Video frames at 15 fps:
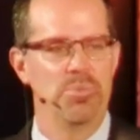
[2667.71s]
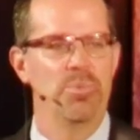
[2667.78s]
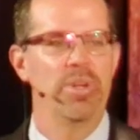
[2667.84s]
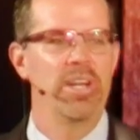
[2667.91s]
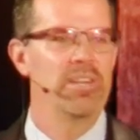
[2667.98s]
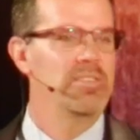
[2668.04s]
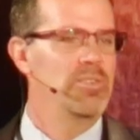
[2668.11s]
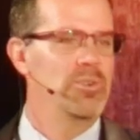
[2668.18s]
and
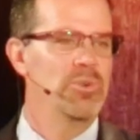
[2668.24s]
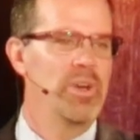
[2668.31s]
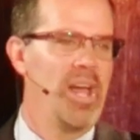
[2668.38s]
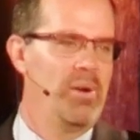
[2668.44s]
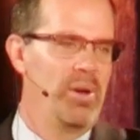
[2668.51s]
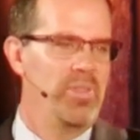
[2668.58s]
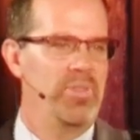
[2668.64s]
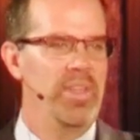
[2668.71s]
what I do, and
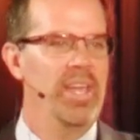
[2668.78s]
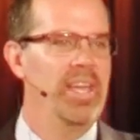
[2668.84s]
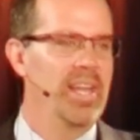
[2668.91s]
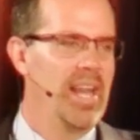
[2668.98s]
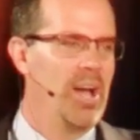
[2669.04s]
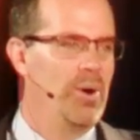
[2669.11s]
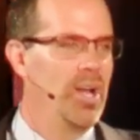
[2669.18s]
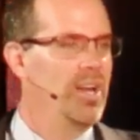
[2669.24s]
how I think,
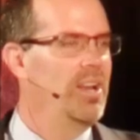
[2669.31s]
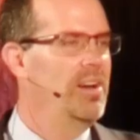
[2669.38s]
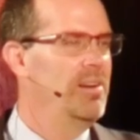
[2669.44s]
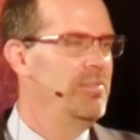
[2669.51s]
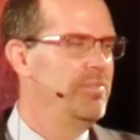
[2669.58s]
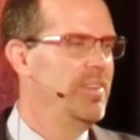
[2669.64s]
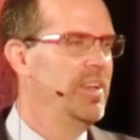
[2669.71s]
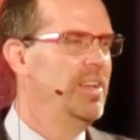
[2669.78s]
and how I
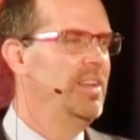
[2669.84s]
love?